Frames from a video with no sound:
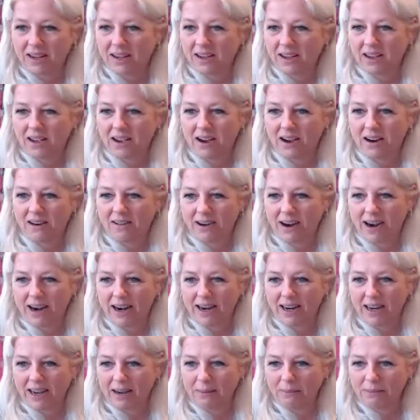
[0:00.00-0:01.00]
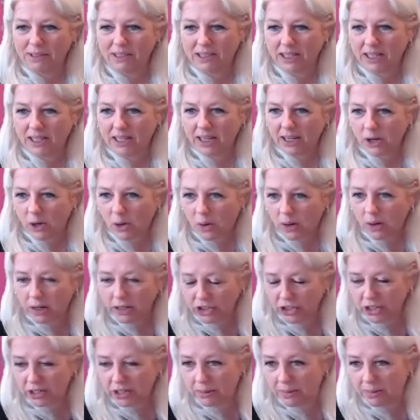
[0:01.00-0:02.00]
All right, I'm seeing a
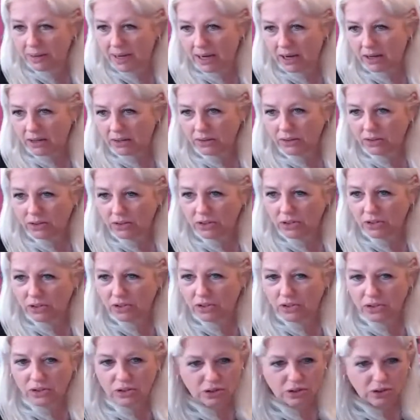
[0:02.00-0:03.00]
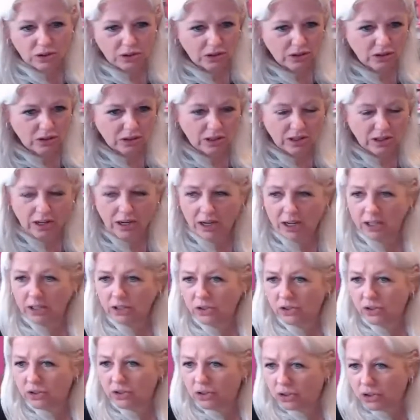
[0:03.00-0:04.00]
question about uh,
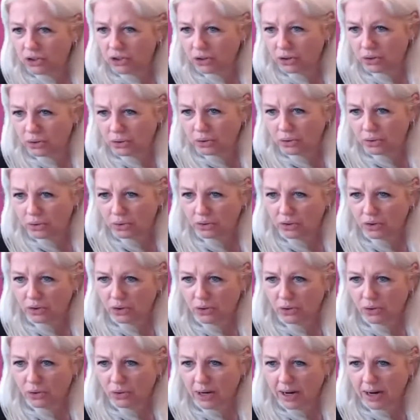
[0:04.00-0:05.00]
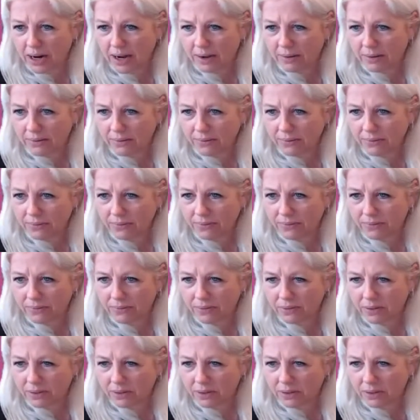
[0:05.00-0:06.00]
do crafted
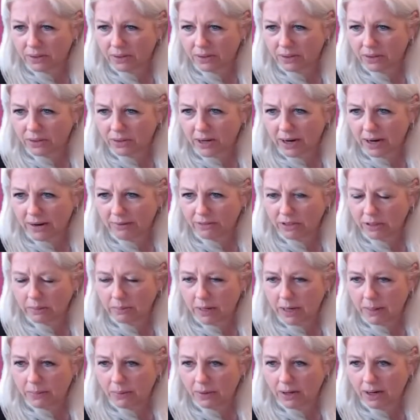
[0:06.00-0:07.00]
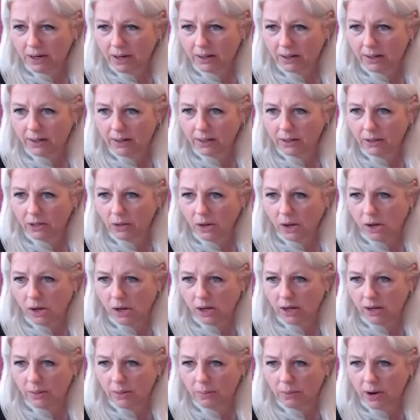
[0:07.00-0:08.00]
paper
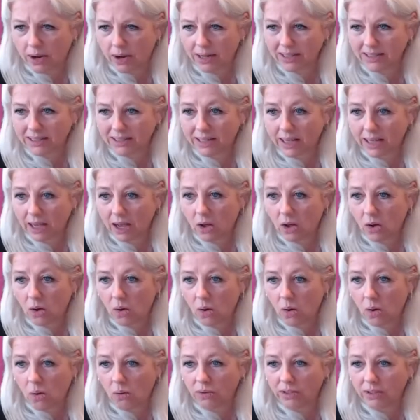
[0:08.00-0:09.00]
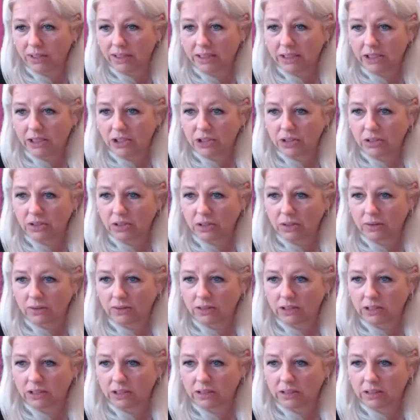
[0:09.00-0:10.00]
products sell? Only teaching
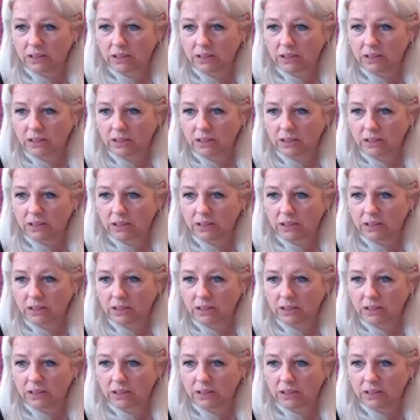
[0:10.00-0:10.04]
services.